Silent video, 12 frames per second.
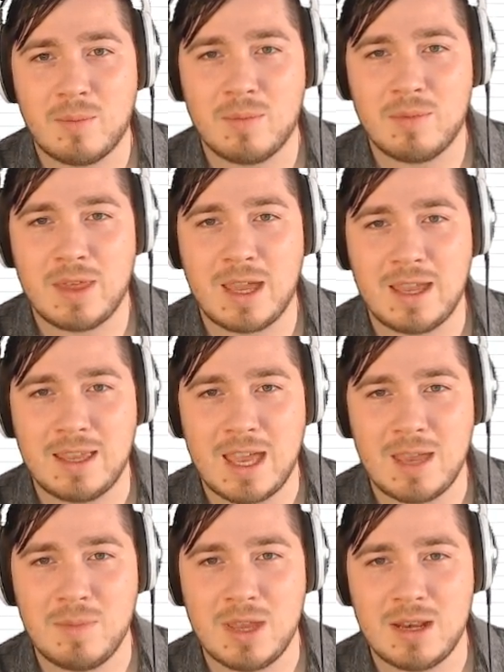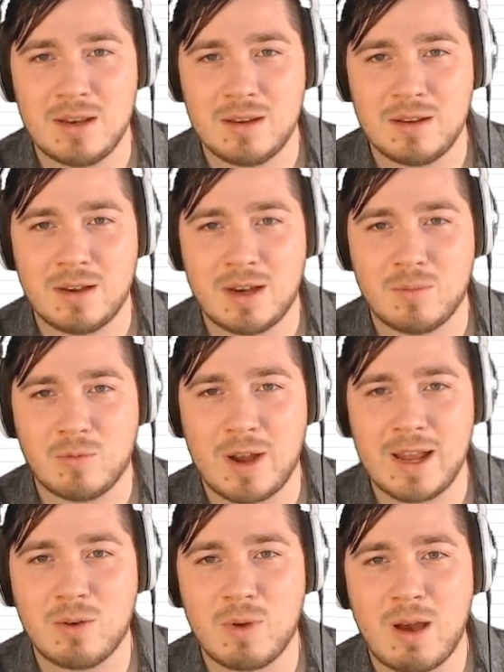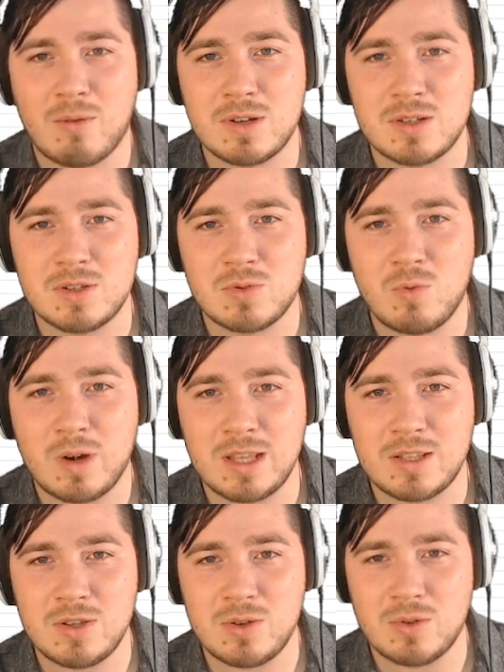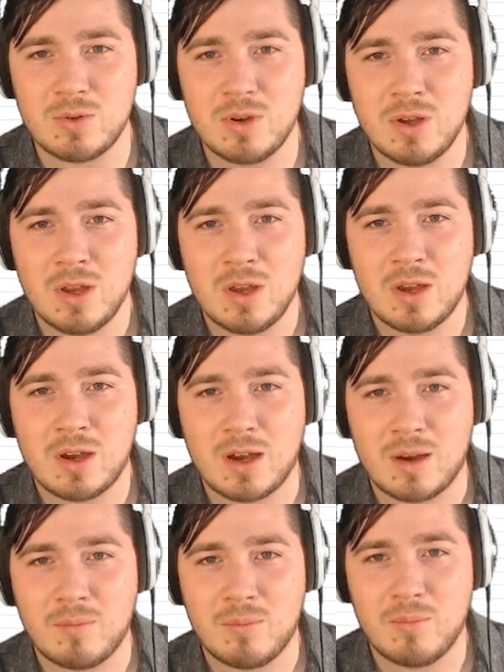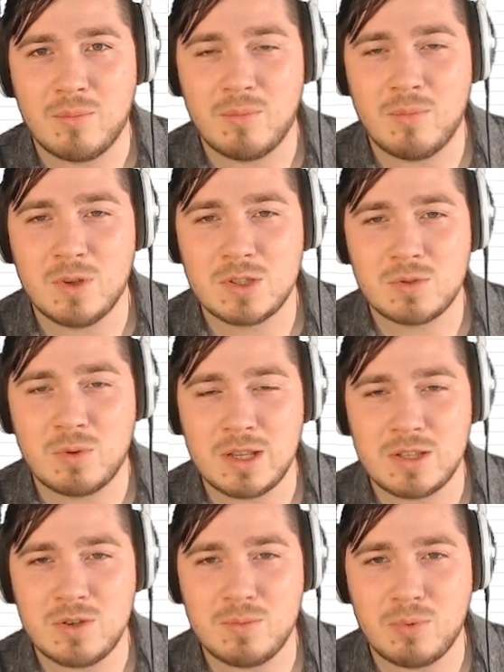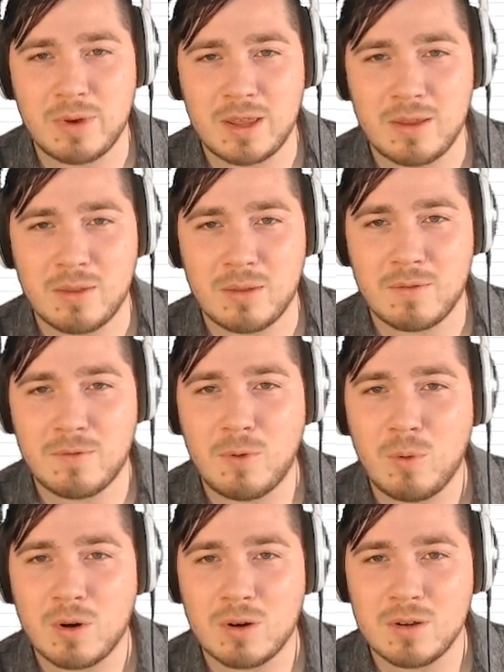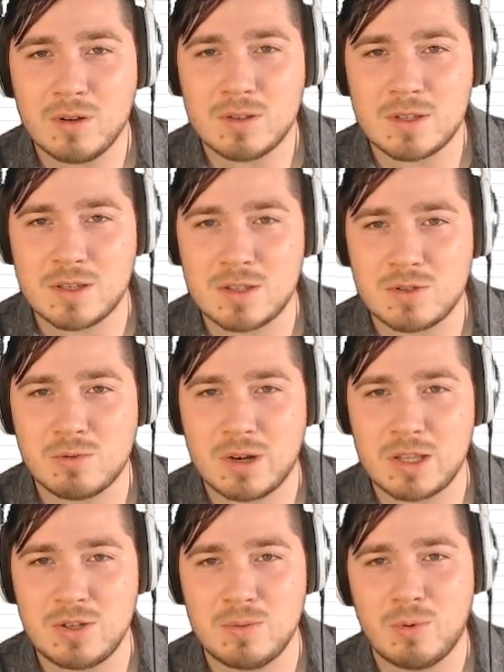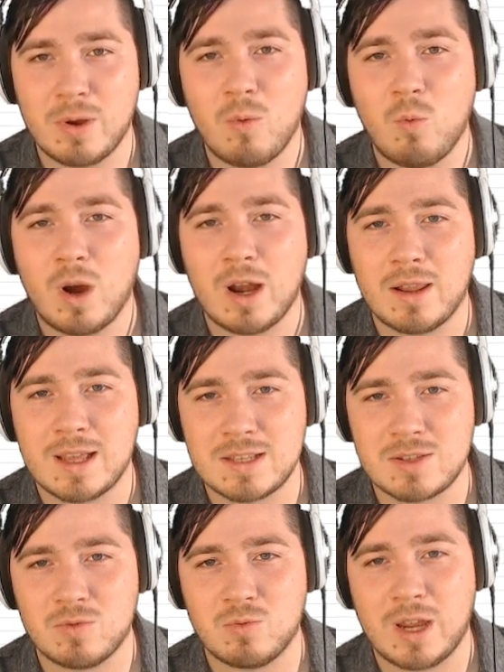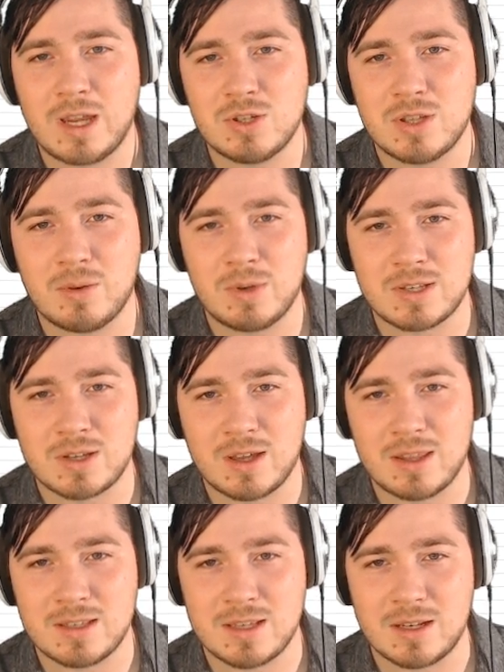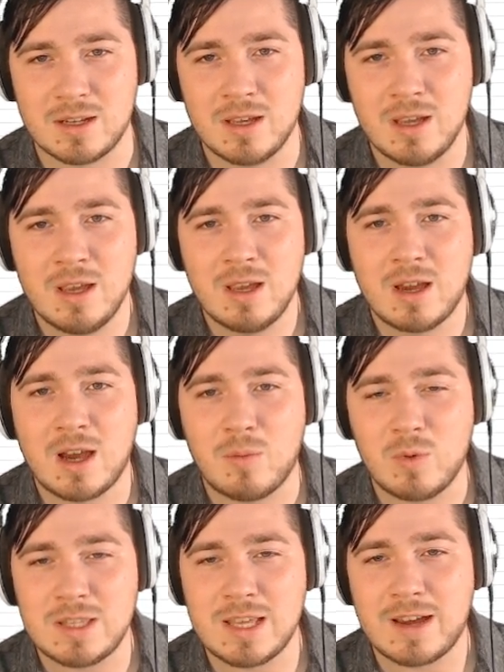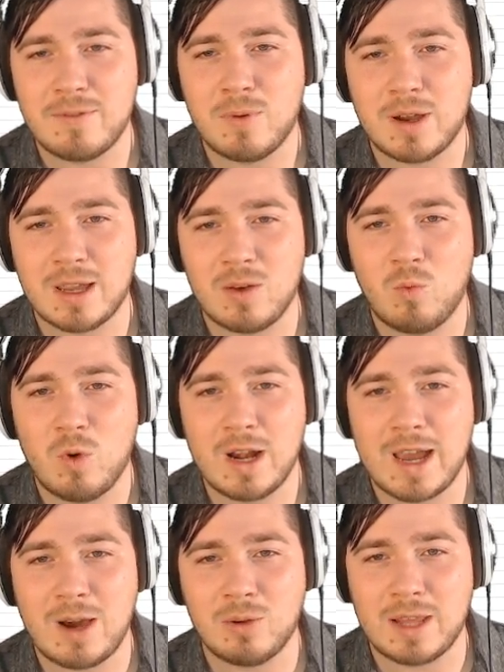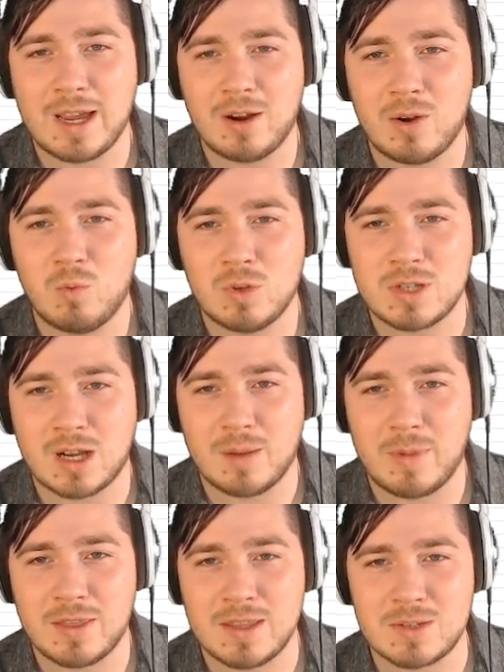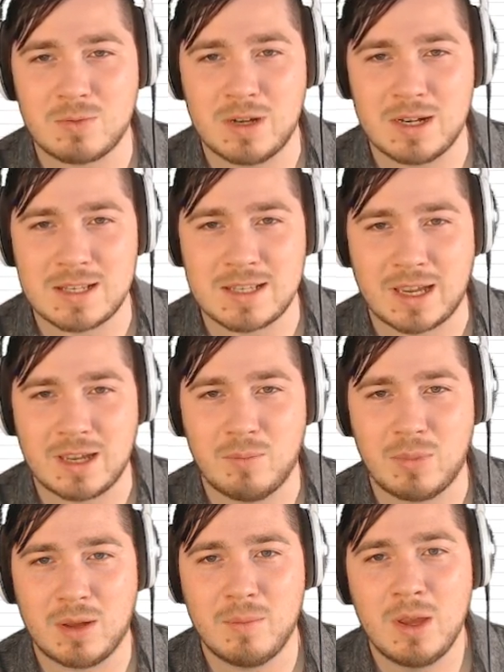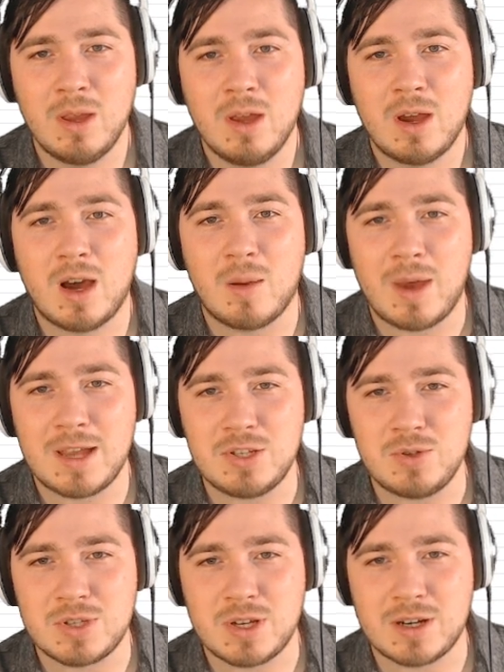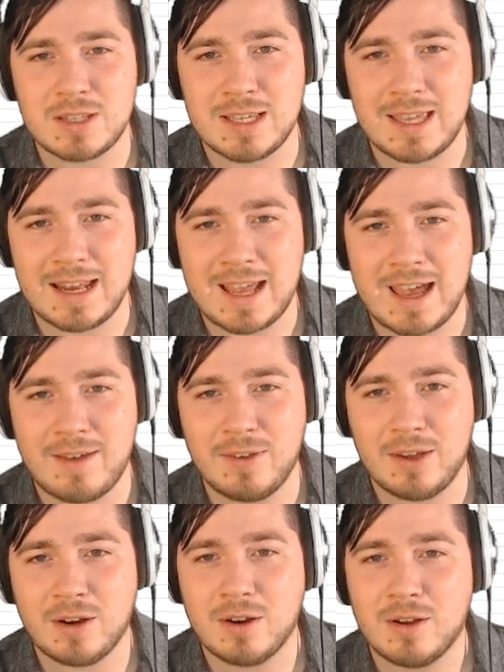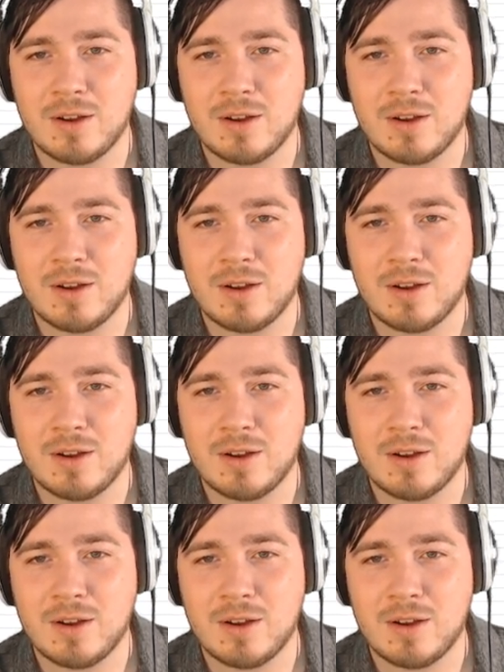They came in right around 22.4 to 22.1. That's the range that we saw these in. We did have, again, one outlier, and we'll talk about this one in a second. But as you started to get heavier,